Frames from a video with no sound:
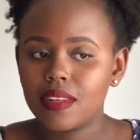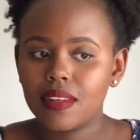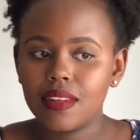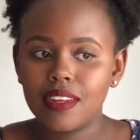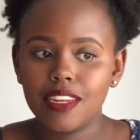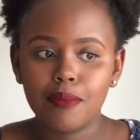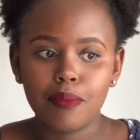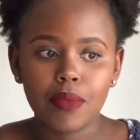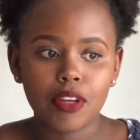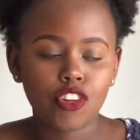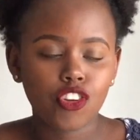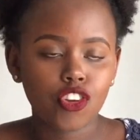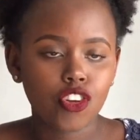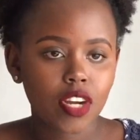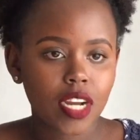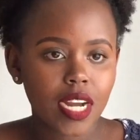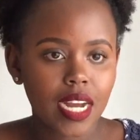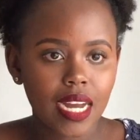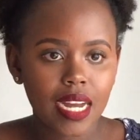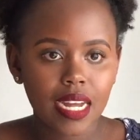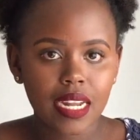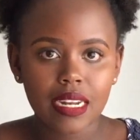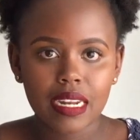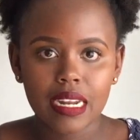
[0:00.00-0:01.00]

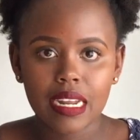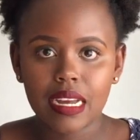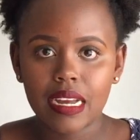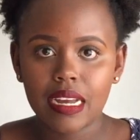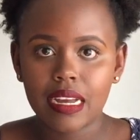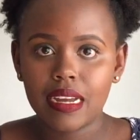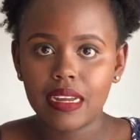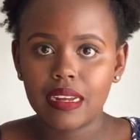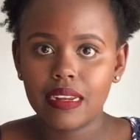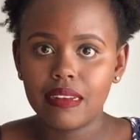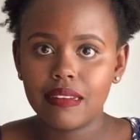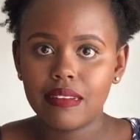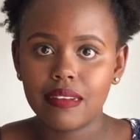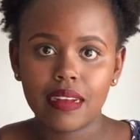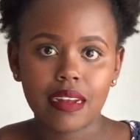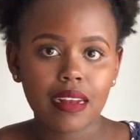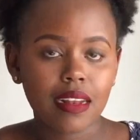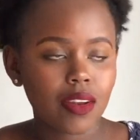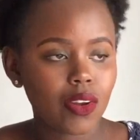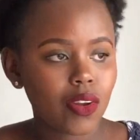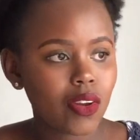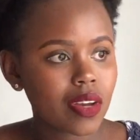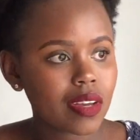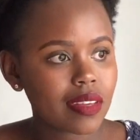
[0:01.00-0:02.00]
nimechoka na
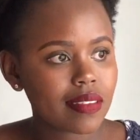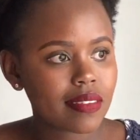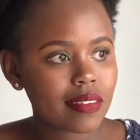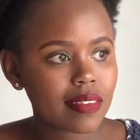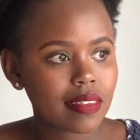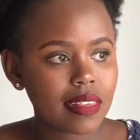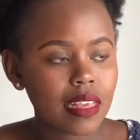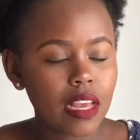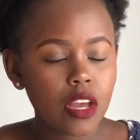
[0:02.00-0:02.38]
dreadlocks